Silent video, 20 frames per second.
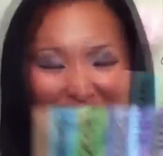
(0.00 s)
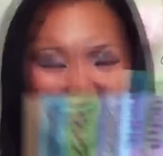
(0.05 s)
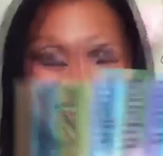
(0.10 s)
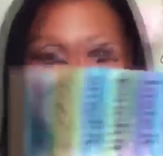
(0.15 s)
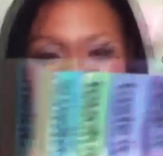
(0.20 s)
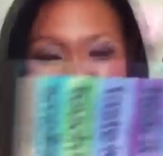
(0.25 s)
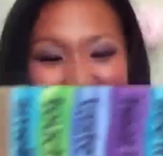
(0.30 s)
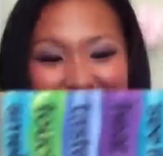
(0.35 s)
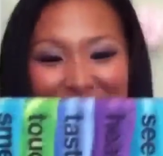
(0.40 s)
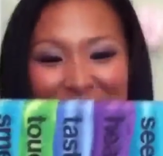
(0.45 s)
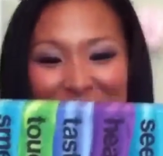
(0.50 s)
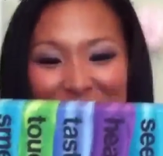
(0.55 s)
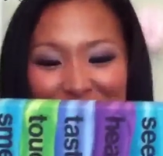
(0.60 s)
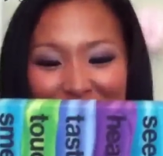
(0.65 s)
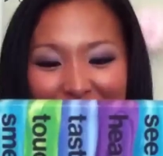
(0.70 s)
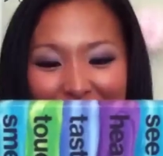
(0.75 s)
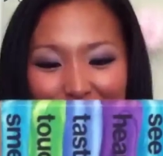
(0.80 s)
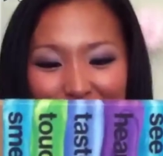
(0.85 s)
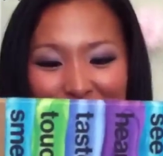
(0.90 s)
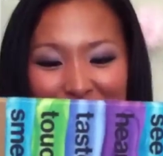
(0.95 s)
I love these little
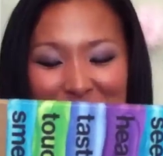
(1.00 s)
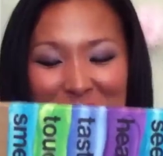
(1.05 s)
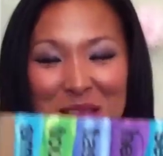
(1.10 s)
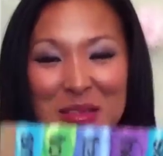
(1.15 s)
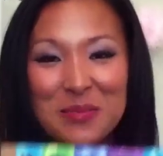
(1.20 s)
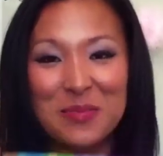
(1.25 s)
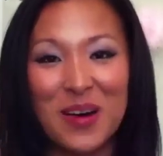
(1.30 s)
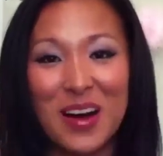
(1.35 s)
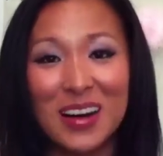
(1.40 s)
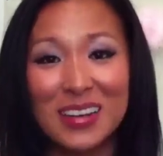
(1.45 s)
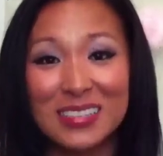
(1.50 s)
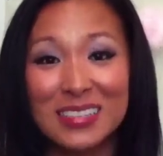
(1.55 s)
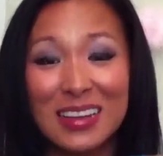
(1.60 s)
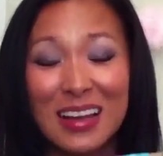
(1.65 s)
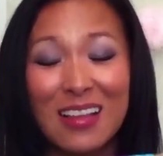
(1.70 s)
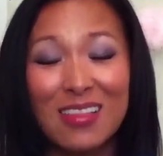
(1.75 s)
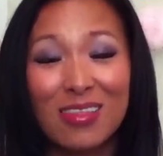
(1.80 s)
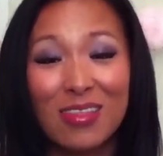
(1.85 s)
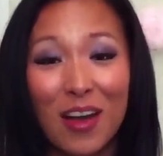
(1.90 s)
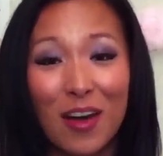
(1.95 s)
wrappers on the box, and
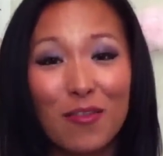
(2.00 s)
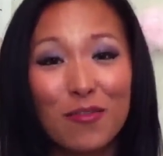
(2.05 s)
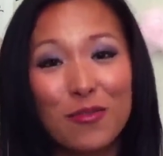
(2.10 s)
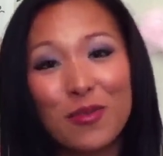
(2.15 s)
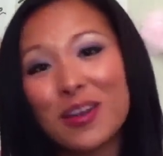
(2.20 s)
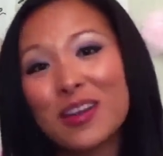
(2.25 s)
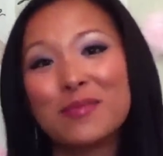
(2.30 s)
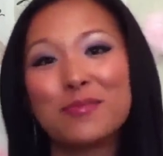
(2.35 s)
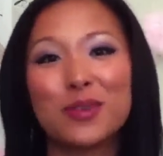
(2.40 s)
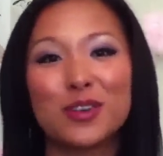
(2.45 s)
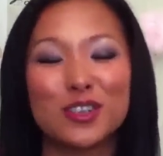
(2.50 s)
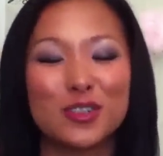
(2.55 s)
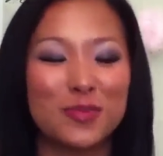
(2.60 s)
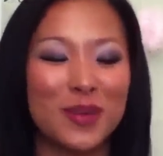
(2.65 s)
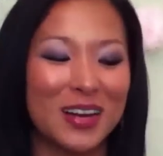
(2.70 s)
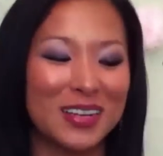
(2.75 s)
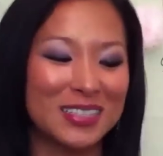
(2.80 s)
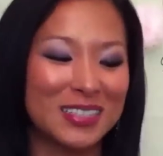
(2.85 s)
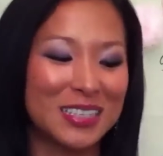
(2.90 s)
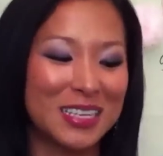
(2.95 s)
I love when
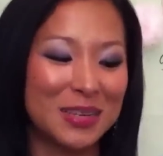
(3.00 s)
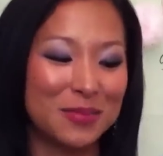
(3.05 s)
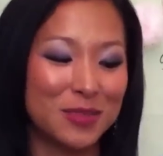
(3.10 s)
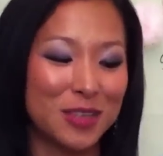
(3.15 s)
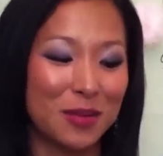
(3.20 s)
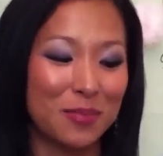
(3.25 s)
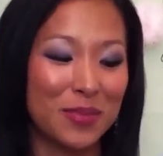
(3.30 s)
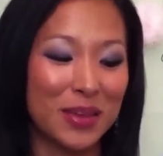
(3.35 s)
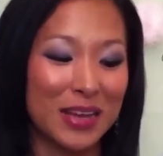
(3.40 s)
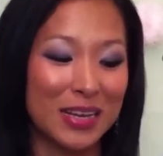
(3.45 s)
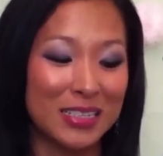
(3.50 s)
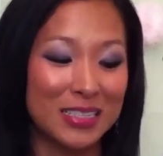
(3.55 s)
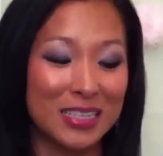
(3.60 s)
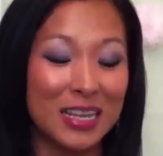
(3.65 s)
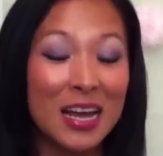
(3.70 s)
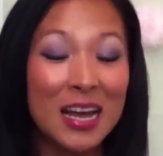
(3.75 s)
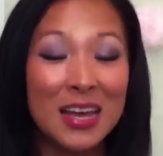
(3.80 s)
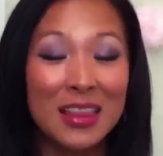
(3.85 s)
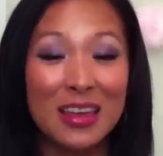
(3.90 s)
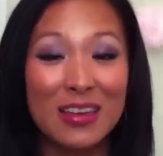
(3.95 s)
Birchbox teams up because
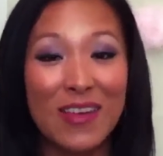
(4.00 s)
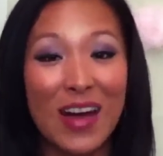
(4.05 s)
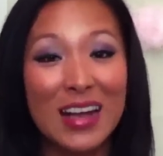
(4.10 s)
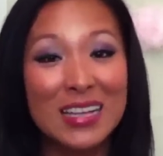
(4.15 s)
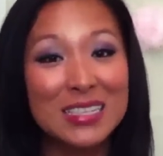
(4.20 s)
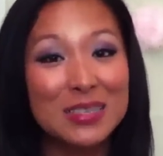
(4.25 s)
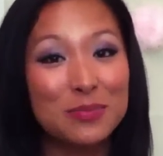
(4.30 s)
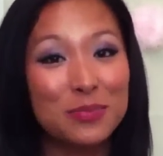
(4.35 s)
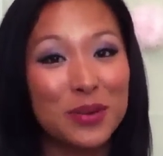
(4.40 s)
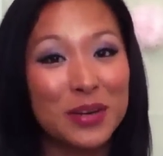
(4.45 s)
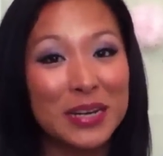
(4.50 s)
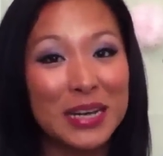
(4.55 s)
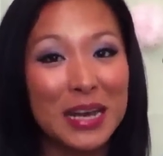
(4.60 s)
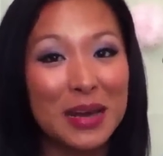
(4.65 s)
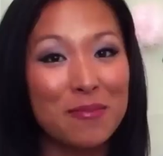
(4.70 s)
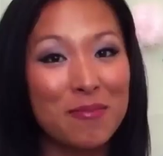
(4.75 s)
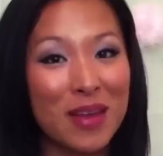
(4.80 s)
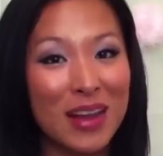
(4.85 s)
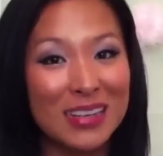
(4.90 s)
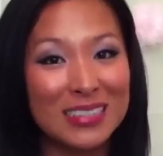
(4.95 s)
they've had some pretty
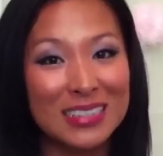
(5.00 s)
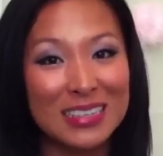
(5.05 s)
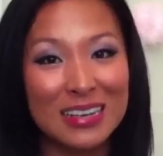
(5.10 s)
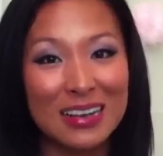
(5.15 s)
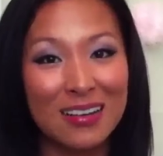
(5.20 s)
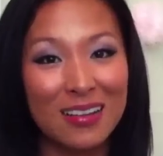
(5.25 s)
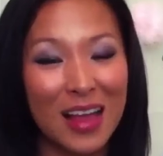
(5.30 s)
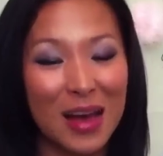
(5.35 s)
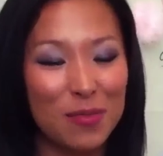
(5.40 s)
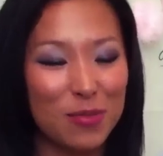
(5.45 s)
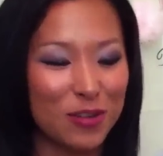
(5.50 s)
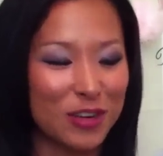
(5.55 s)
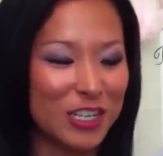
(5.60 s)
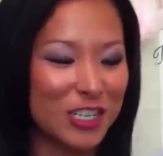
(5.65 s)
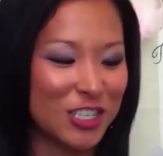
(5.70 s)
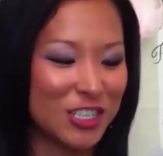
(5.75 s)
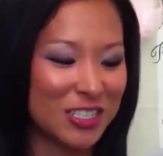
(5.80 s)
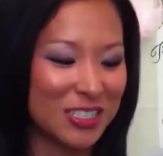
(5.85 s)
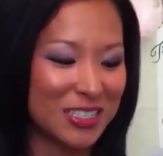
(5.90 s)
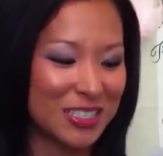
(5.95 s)
amazing
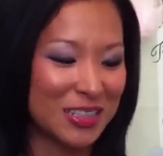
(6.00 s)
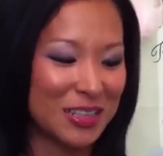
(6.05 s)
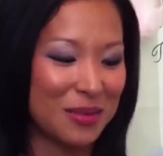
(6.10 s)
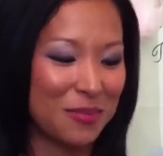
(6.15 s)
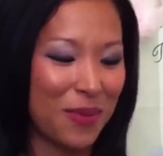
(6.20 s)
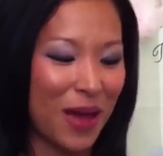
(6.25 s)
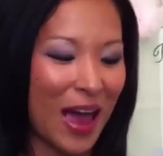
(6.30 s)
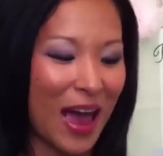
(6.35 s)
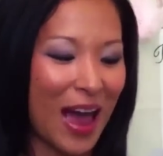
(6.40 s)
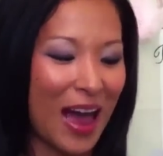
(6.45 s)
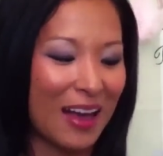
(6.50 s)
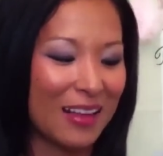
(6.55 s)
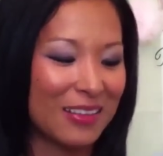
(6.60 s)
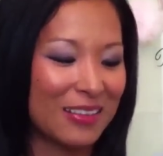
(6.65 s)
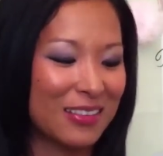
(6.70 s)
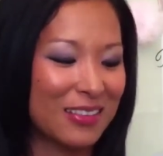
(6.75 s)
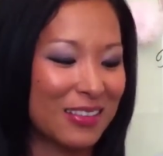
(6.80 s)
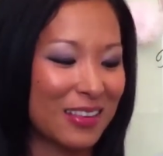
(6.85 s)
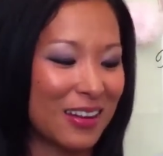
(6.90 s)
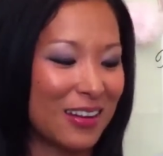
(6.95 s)
collaborations in the
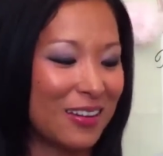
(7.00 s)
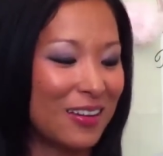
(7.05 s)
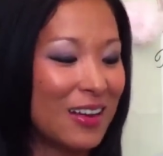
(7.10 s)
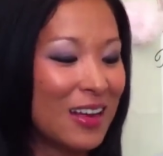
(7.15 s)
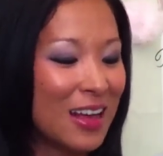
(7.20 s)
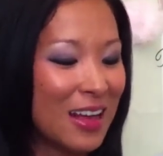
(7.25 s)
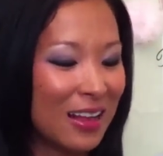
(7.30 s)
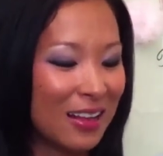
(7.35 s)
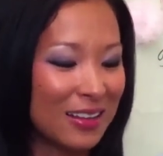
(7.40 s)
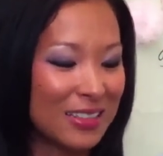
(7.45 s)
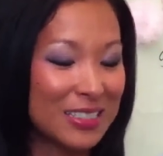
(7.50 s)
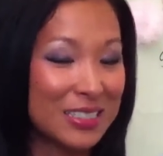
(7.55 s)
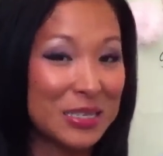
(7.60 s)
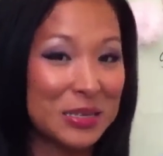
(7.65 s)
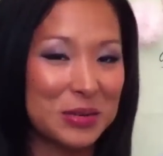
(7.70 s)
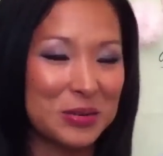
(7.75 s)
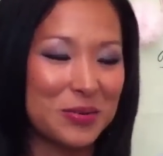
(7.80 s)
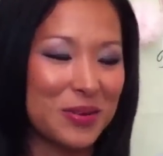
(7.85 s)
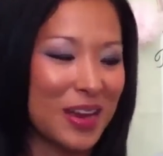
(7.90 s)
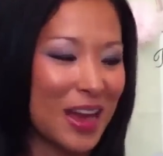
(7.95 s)
past. So let's
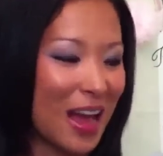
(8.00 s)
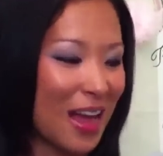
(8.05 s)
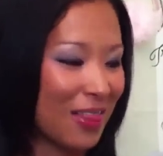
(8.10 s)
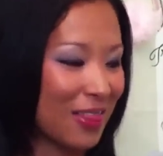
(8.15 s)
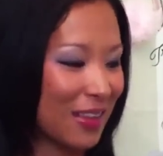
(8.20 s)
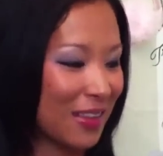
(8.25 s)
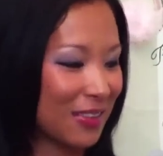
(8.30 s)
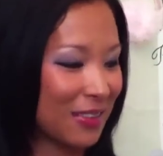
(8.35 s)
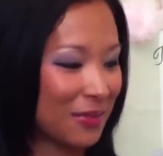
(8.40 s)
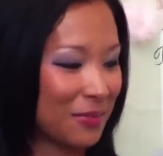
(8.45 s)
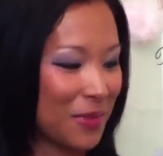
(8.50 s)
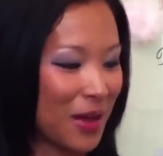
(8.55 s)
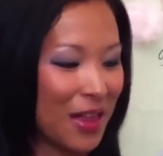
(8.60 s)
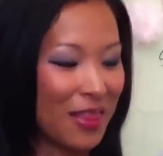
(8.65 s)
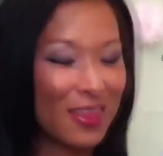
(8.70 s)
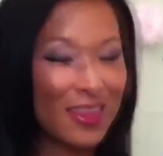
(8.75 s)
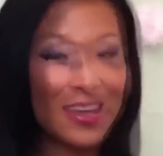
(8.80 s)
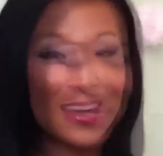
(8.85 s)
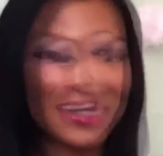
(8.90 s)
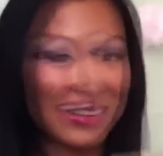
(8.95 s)
see what we got this
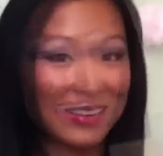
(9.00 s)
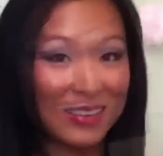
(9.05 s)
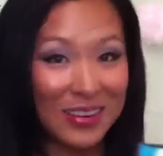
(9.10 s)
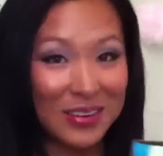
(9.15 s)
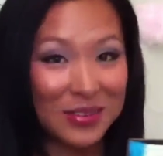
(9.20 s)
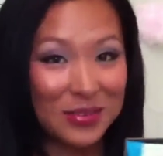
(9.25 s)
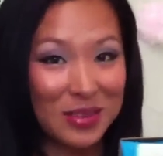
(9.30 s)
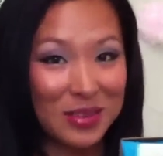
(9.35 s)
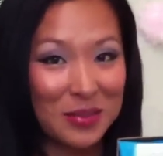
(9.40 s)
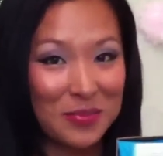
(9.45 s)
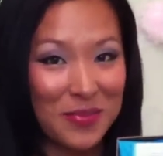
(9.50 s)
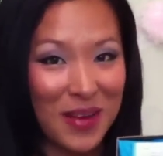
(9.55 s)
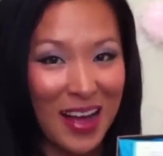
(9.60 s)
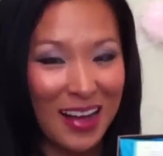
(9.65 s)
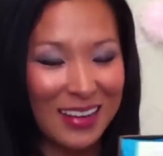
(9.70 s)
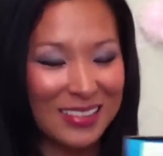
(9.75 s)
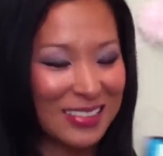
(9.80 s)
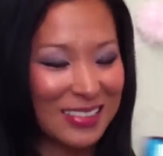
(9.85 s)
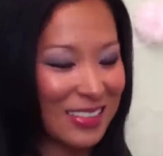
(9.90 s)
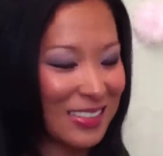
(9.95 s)
month. So here's what the
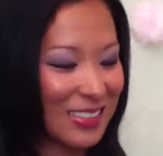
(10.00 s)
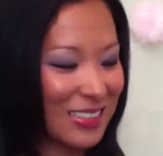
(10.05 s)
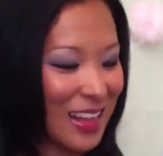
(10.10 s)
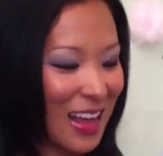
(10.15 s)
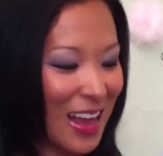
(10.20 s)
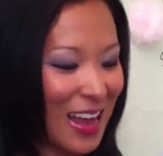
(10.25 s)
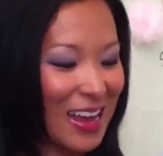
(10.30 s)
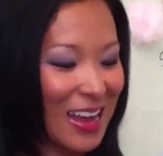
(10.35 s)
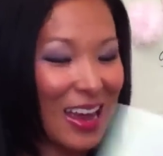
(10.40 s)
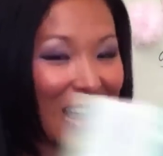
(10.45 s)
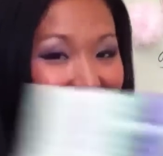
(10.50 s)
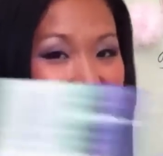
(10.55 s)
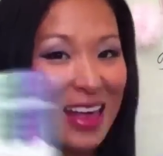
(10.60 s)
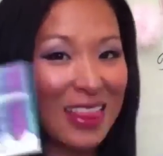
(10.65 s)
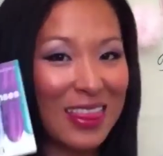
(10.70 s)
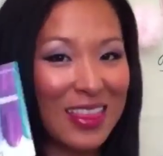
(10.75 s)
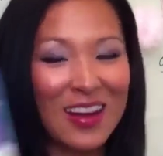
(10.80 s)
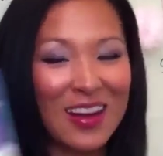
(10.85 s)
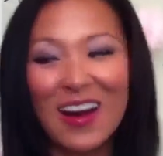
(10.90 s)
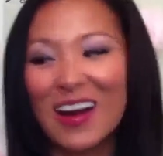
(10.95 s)
box looks like,
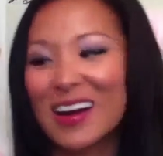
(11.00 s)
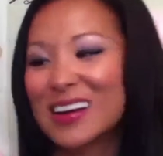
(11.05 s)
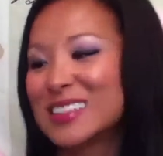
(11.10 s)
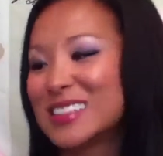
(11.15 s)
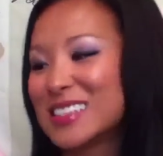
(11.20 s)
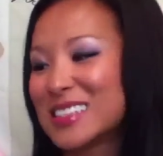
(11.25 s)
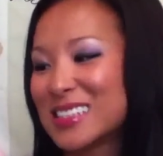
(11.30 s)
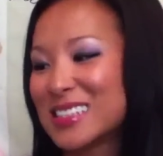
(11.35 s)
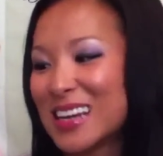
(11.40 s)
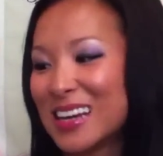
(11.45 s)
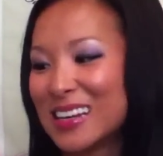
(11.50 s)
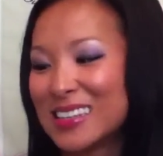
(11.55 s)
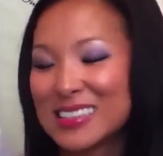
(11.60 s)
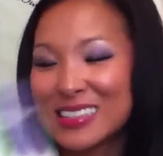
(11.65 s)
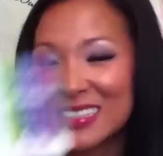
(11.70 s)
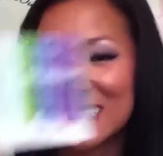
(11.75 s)
and the card just tells